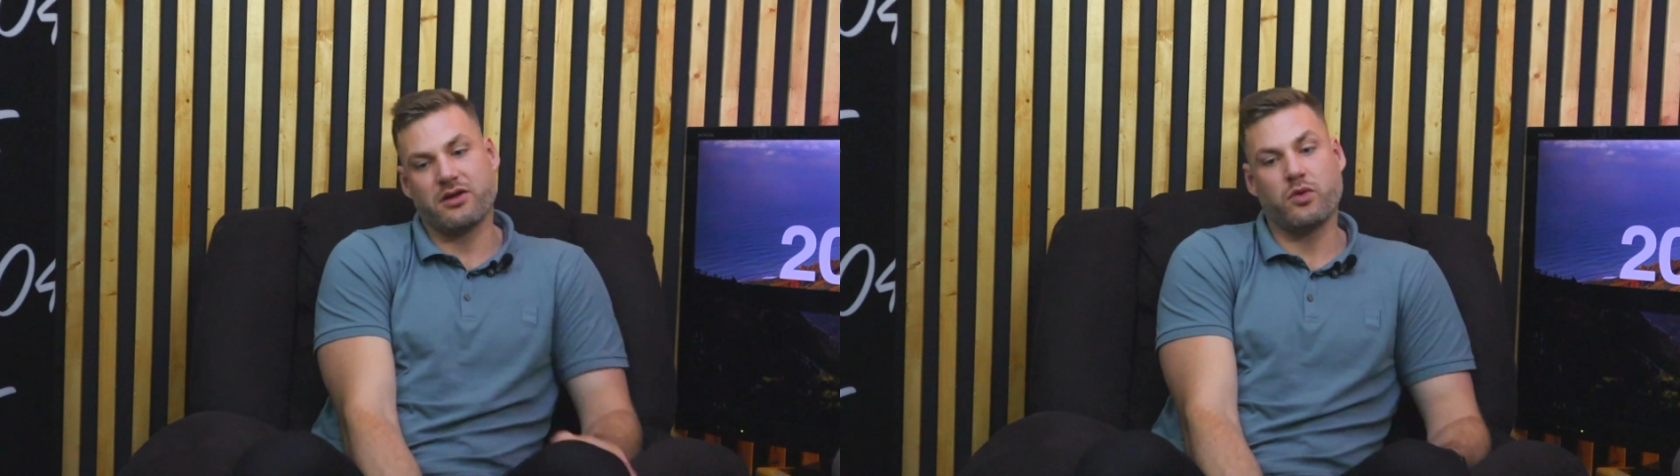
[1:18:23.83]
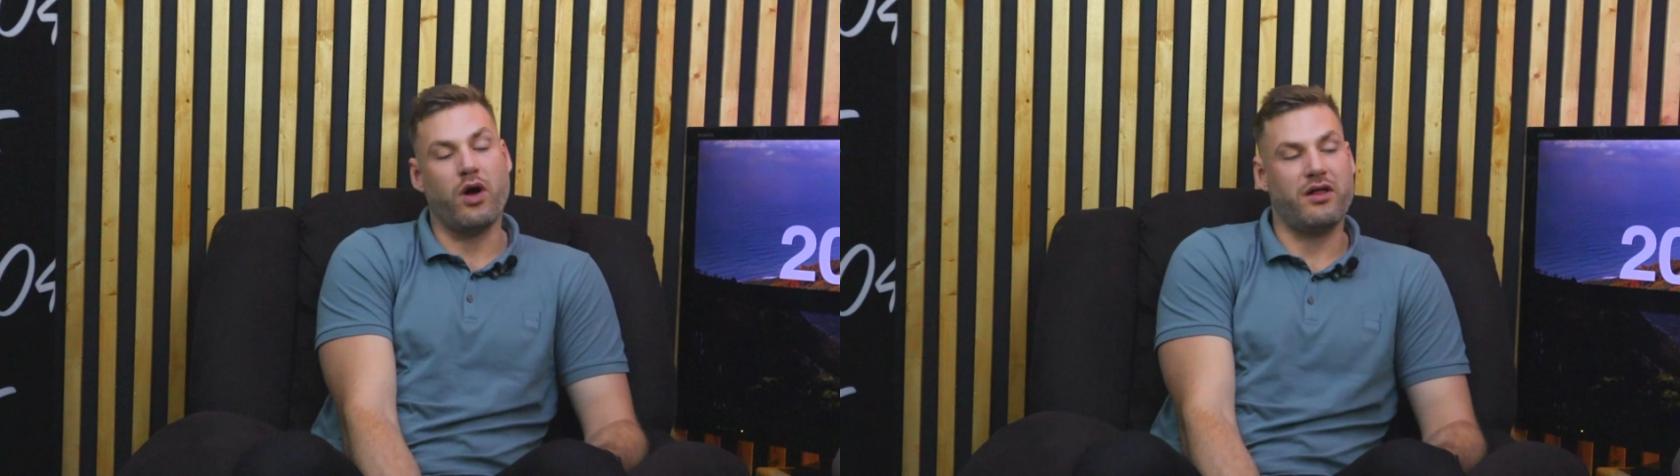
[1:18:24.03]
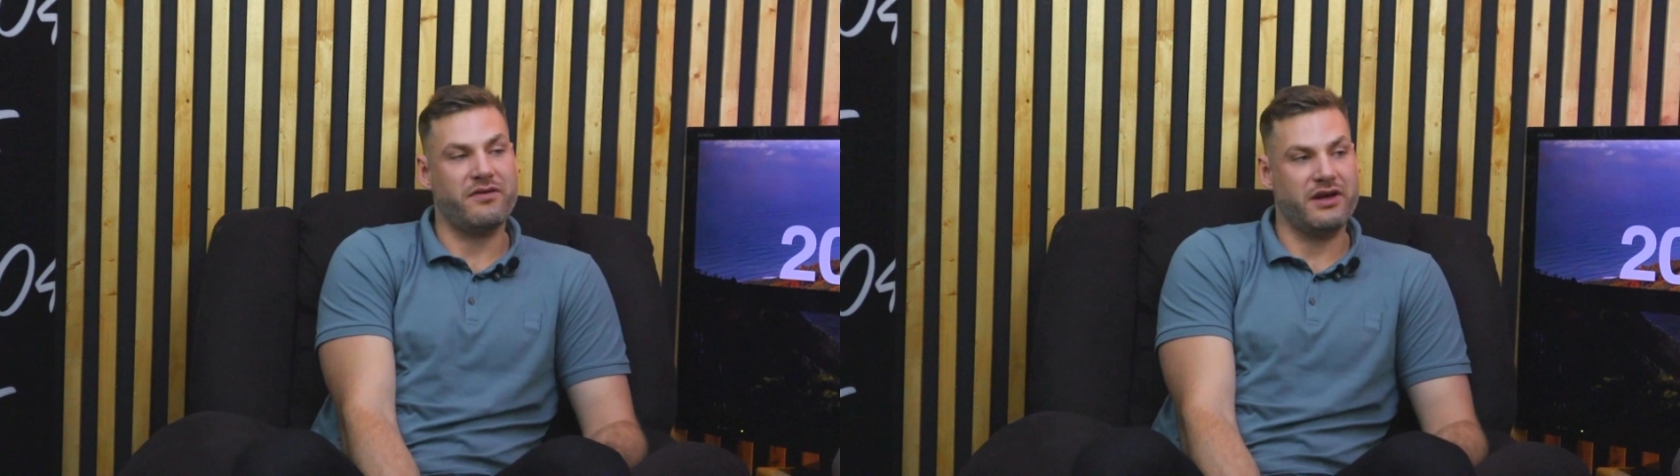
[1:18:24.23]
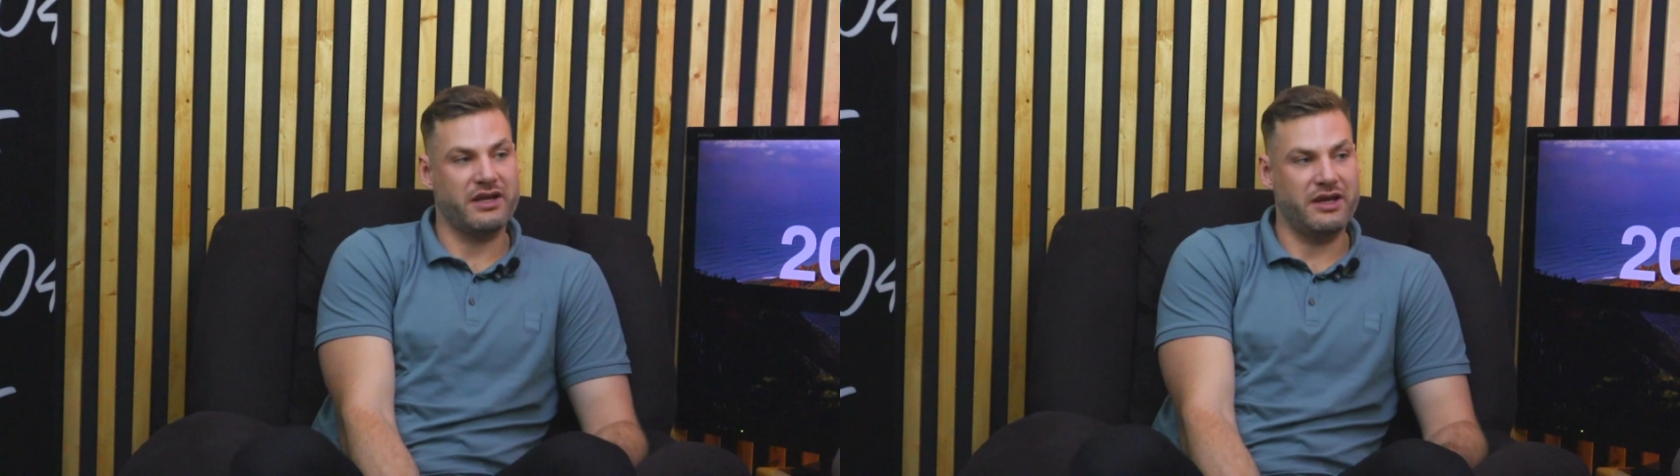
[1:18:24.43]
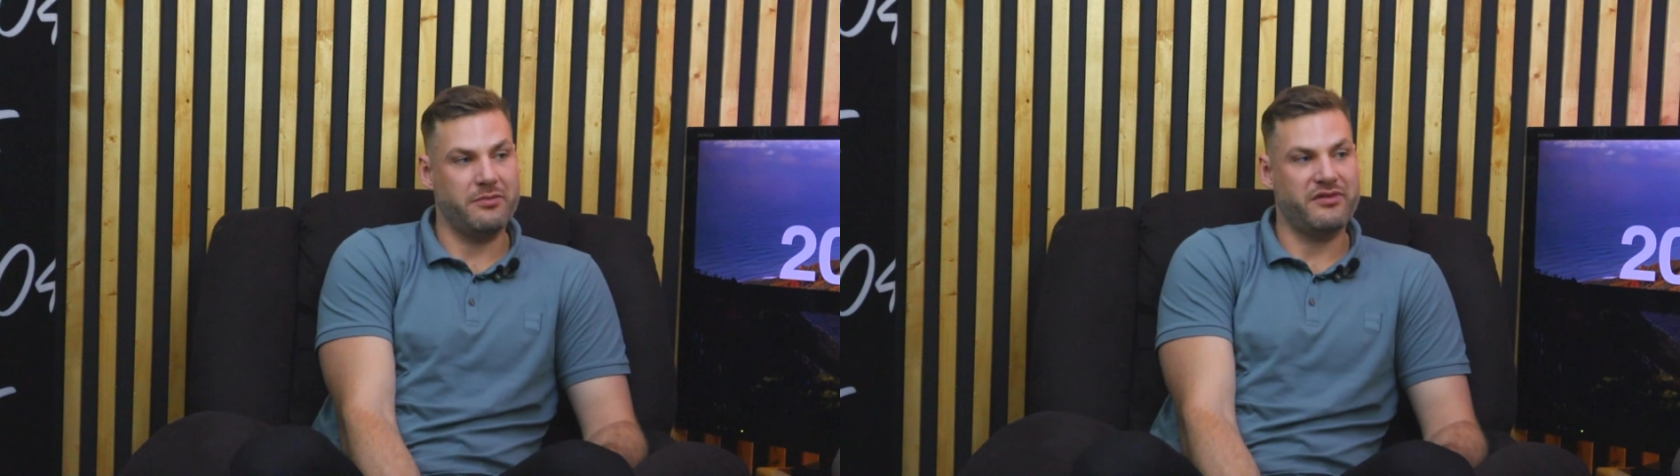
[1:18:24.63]
qualifying
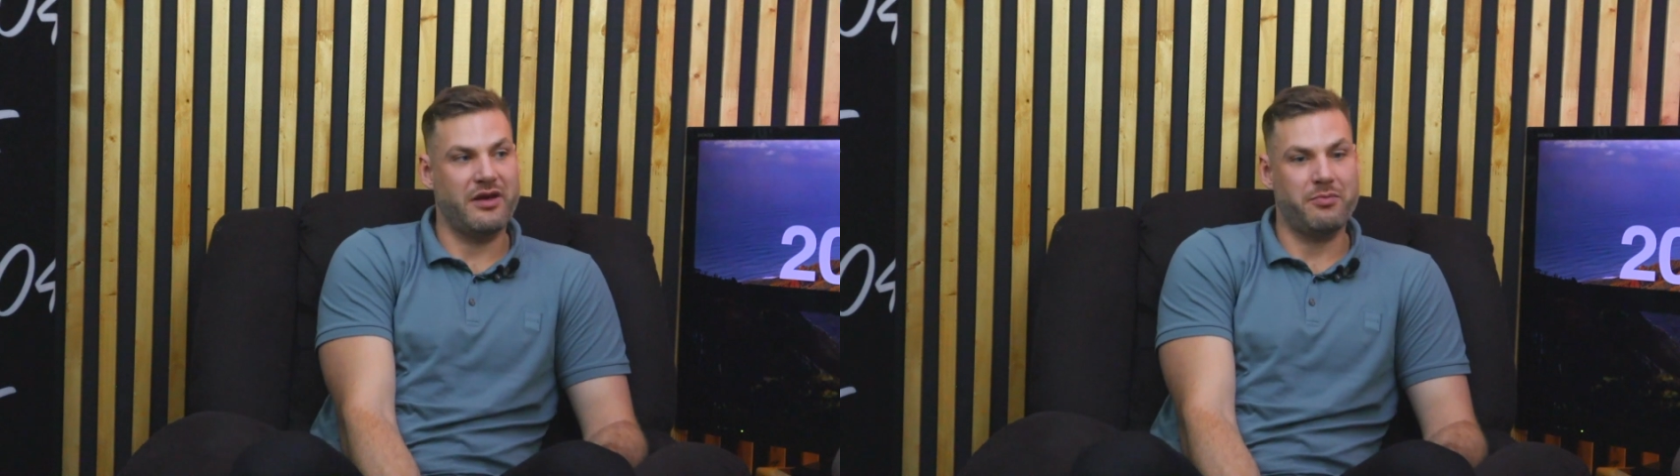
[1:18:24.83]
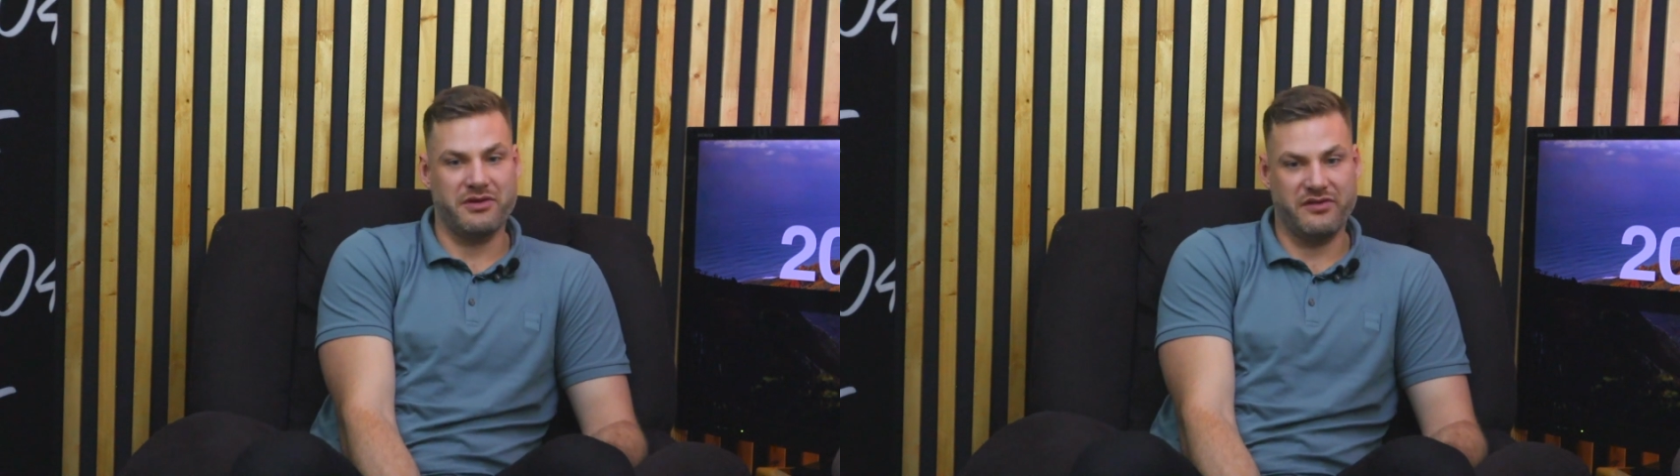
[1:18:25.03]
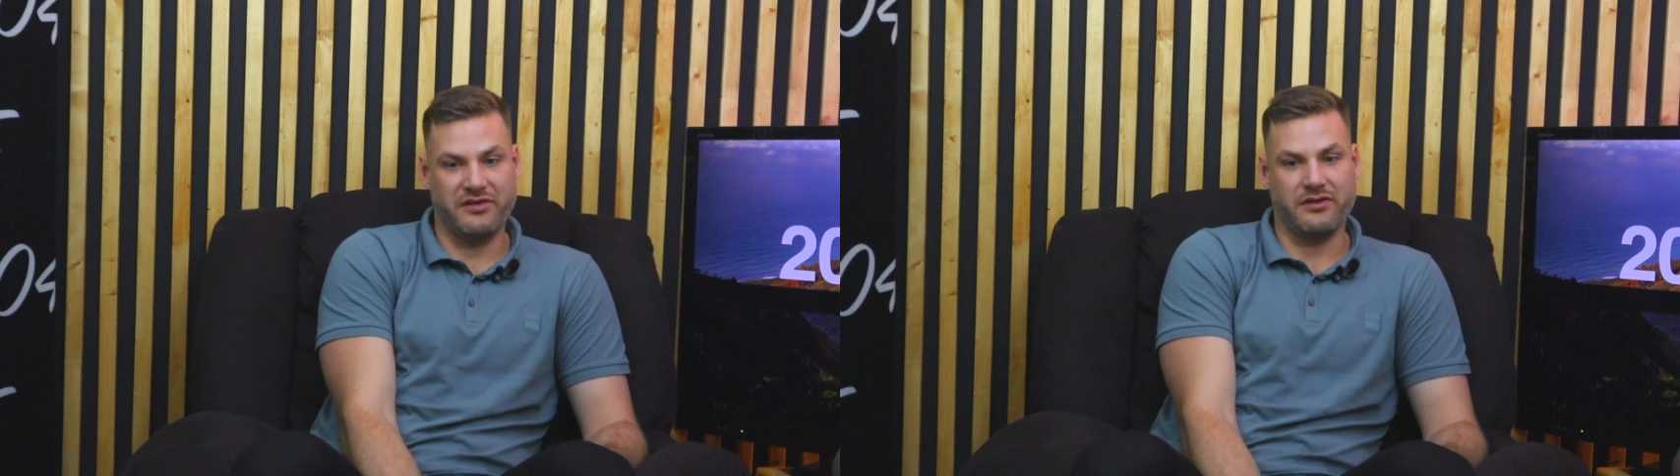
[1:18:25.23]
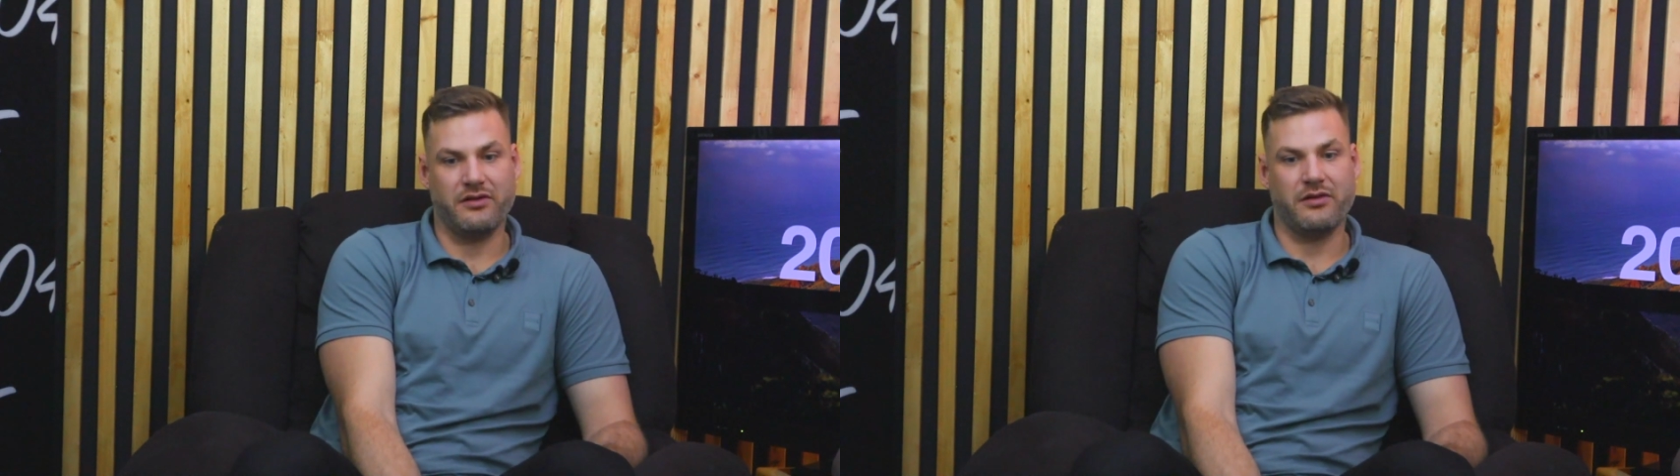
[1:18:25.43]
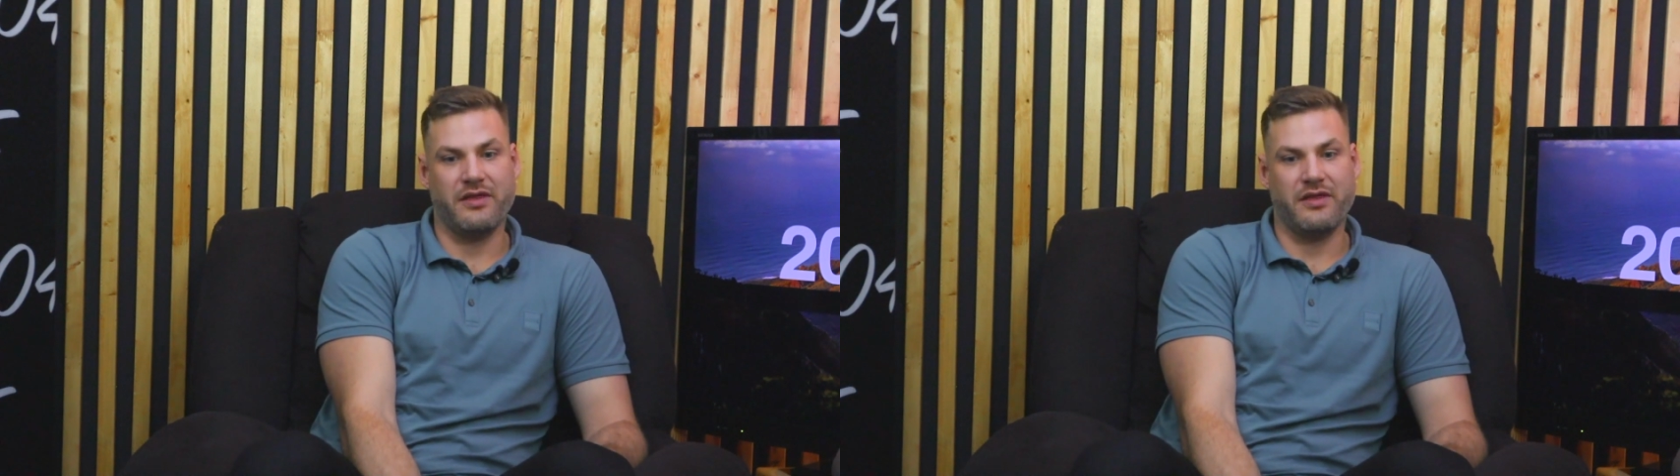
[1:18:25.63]
games up until